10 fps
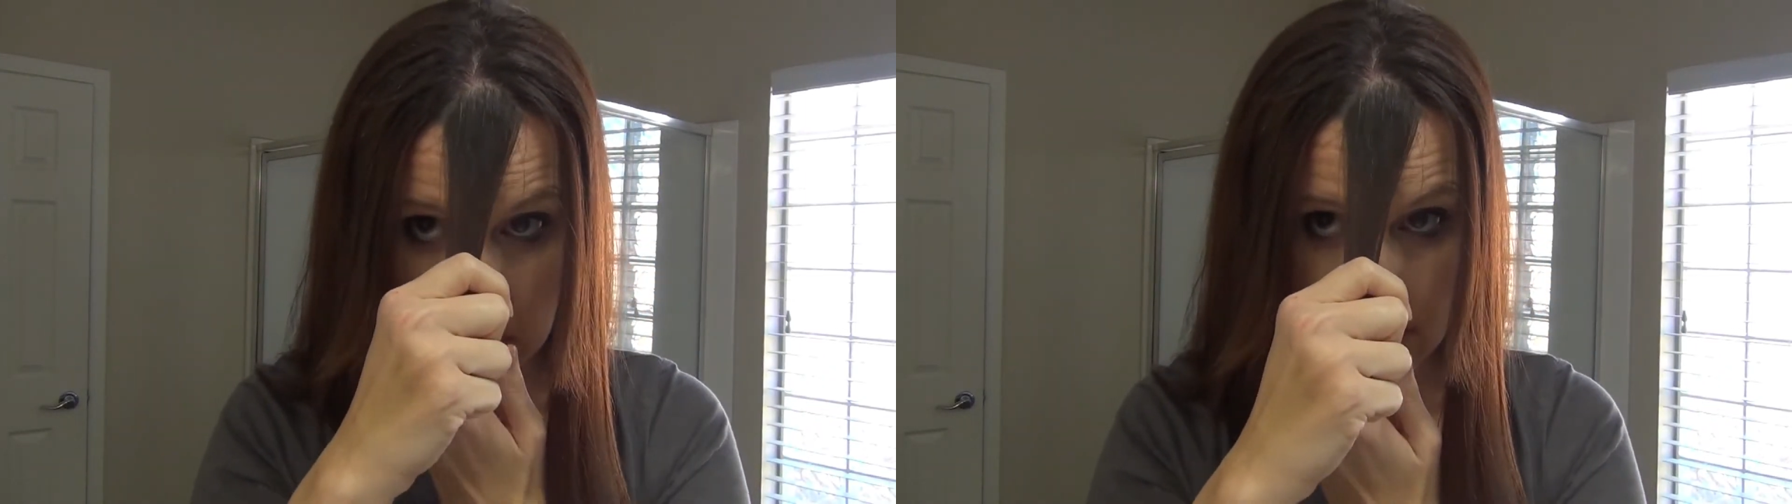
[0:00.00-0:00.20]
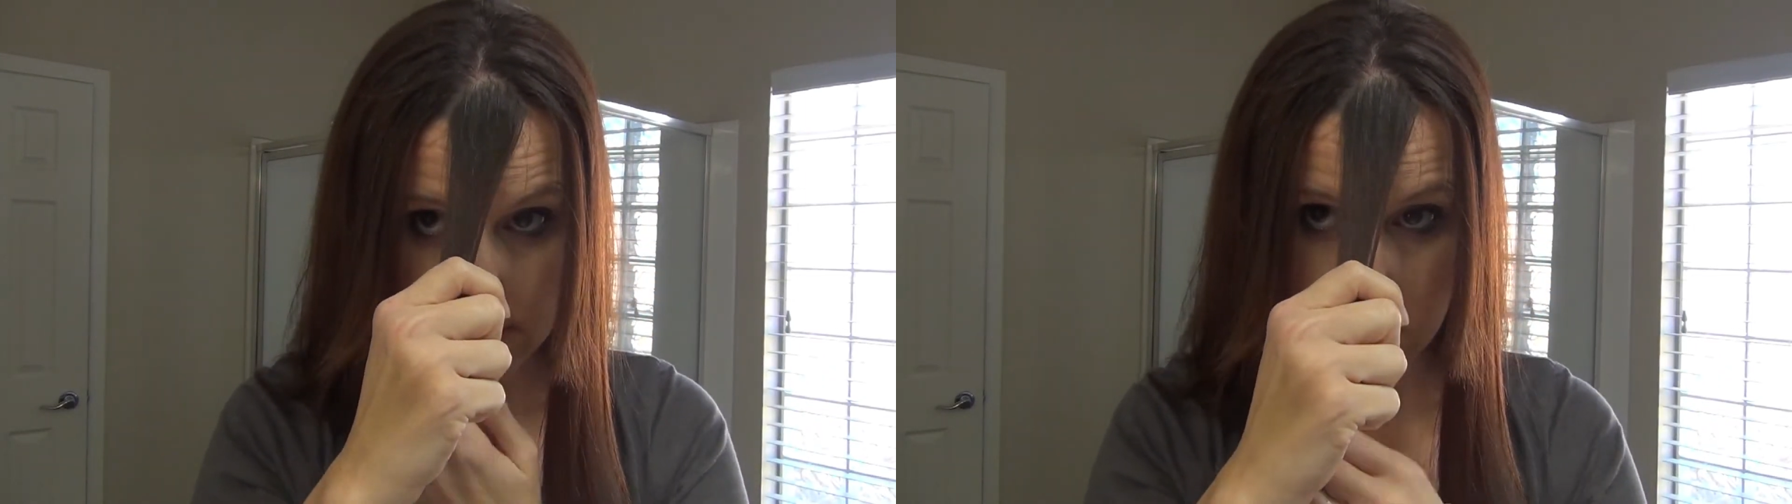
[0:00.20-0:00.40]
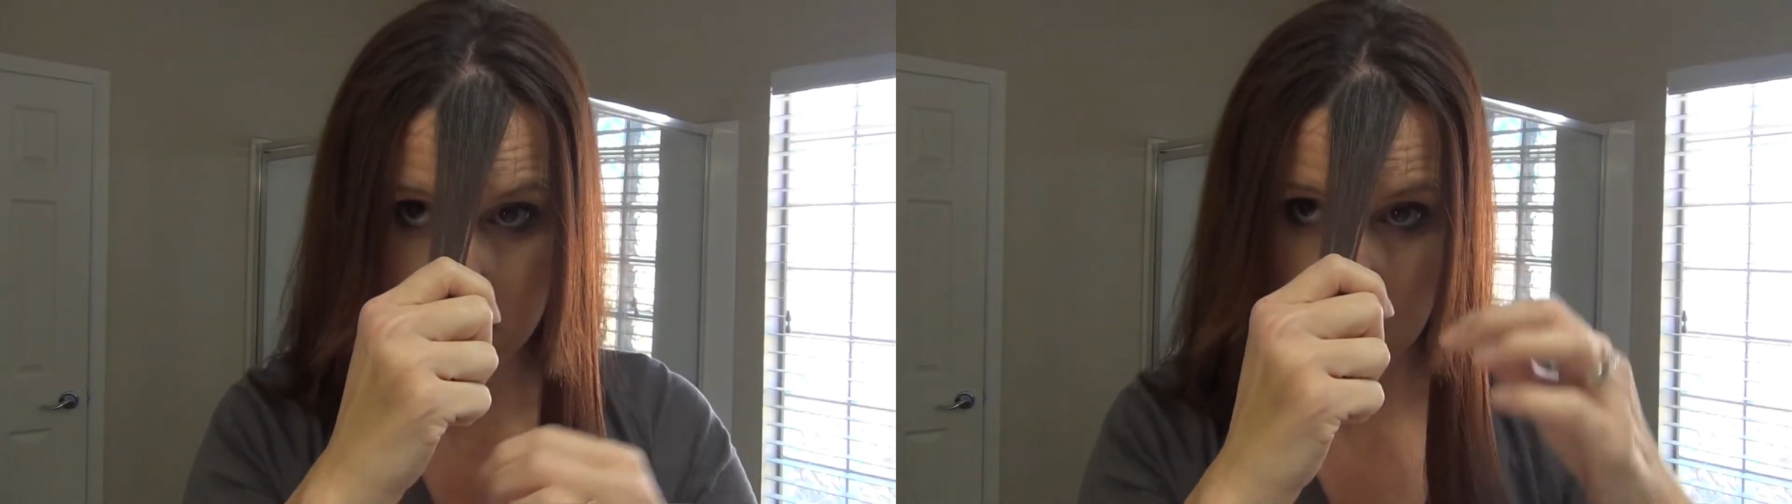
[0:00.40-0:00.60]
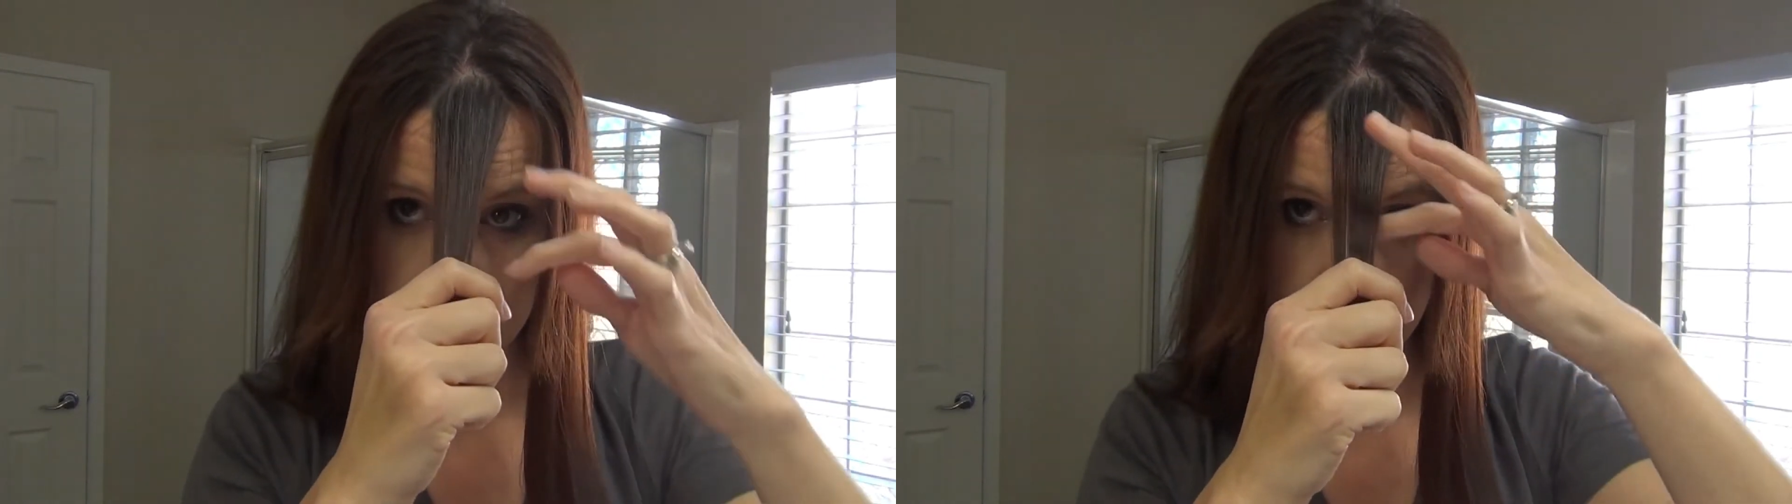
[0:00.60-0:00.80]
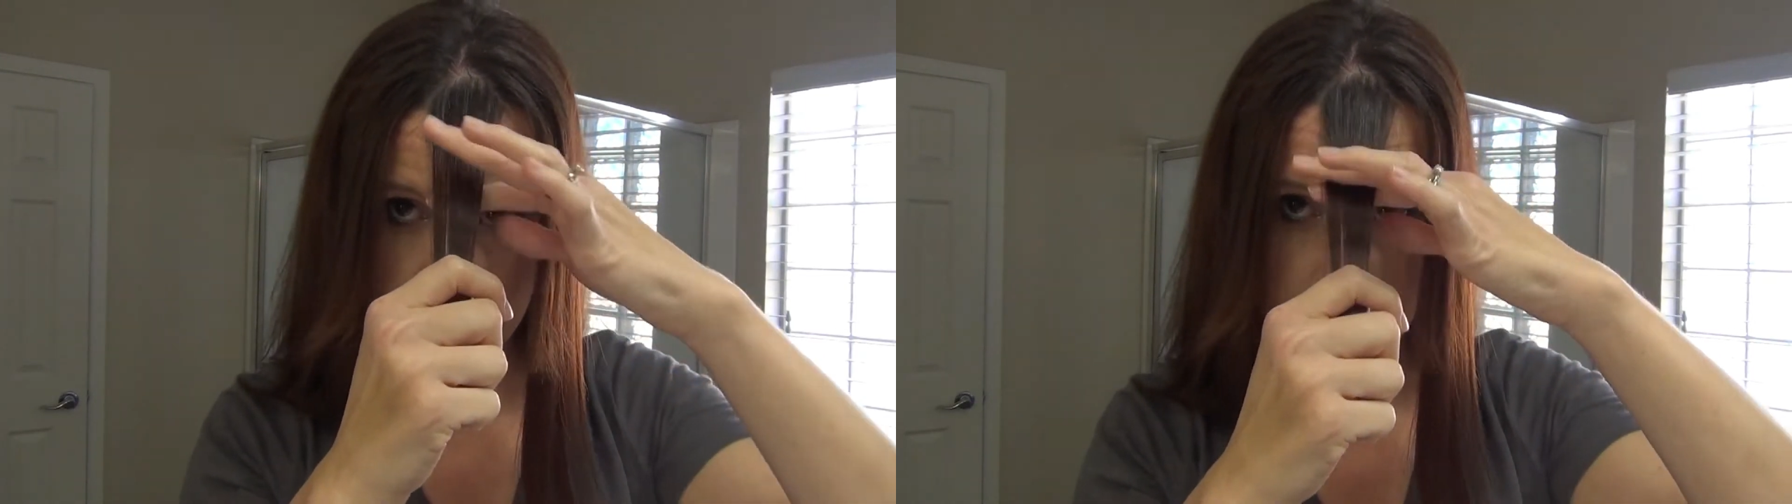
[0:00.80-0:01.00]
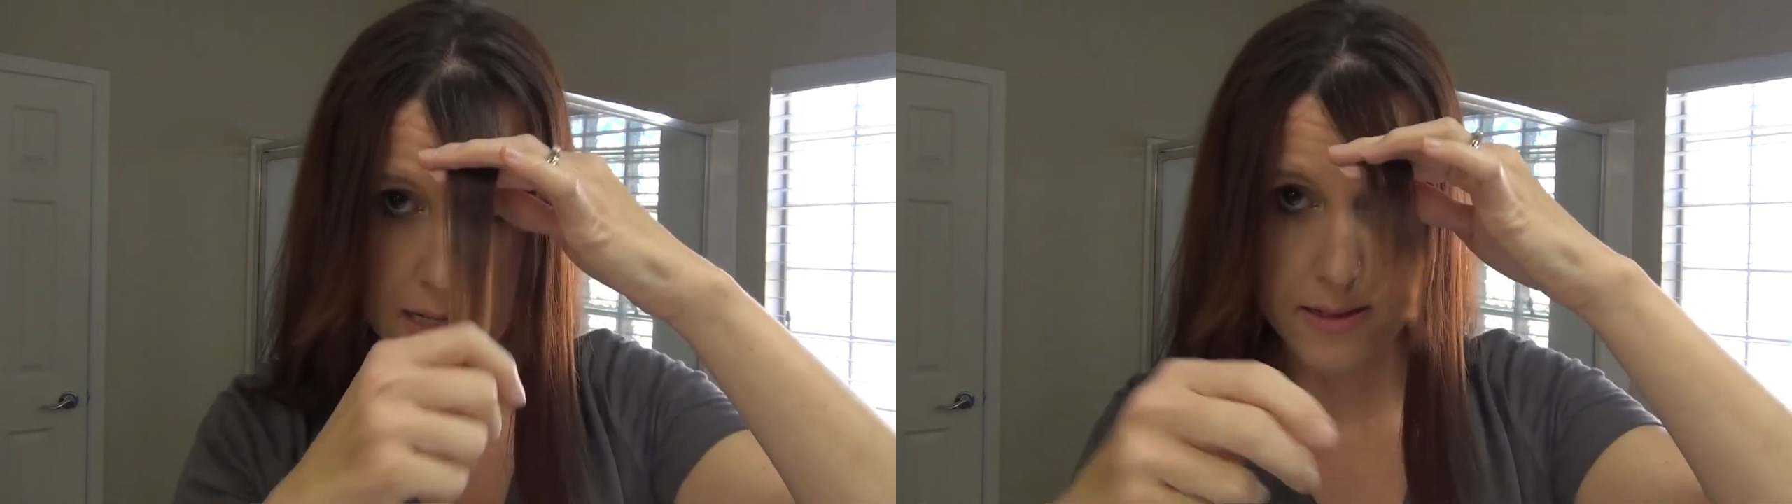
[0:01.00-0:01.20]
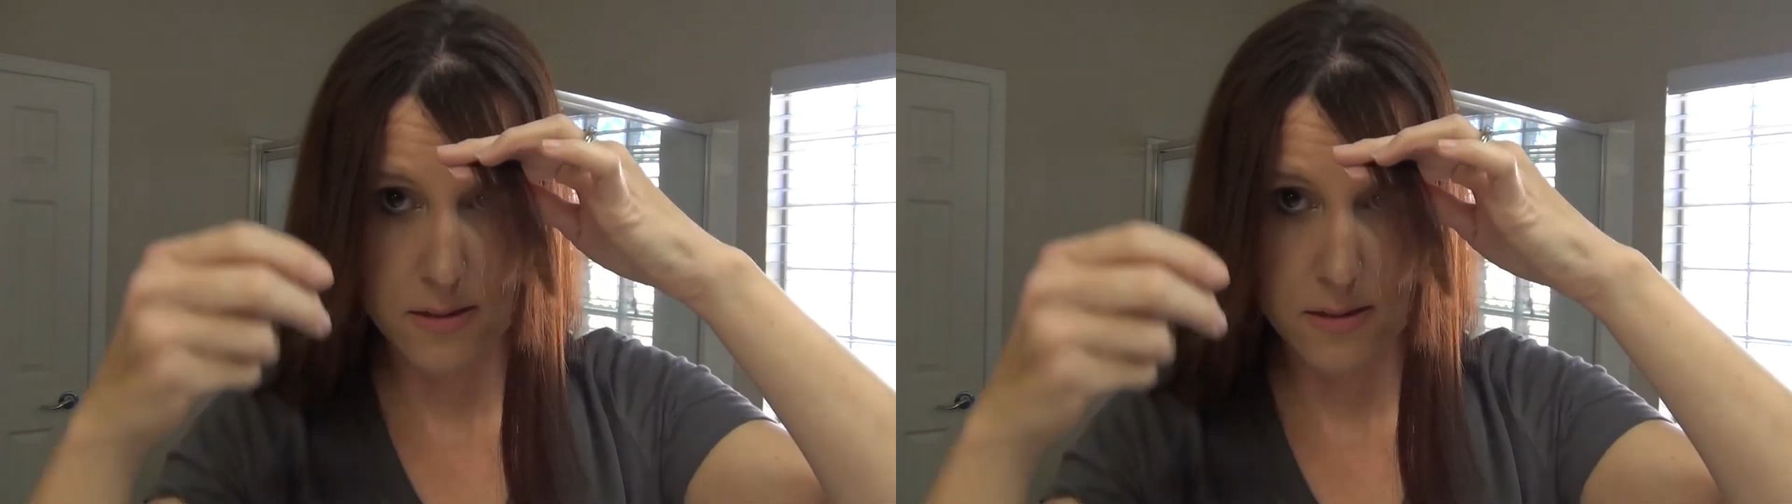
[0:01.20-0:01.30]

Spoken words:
So see, I'm just taking